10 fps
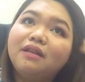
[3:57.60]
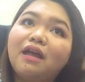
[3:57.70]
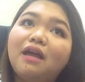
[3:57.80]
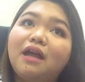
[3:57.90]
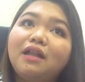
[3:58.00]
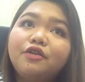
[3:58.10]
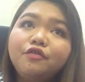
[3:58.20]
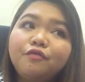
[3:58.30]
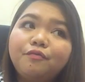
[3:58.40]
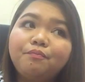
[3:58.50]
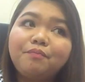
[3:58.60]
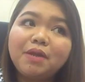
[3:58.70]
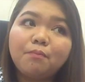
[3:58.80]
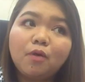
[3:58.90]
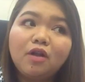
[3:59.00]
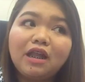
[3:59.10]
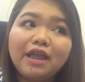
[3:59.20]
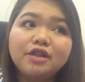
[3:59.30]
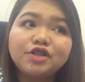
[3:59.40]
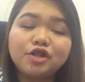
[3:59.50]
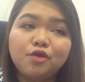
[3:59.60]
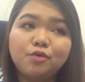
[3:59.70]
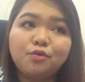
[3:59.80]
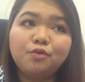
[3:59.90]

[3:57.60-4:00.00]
na a lot of people likes you.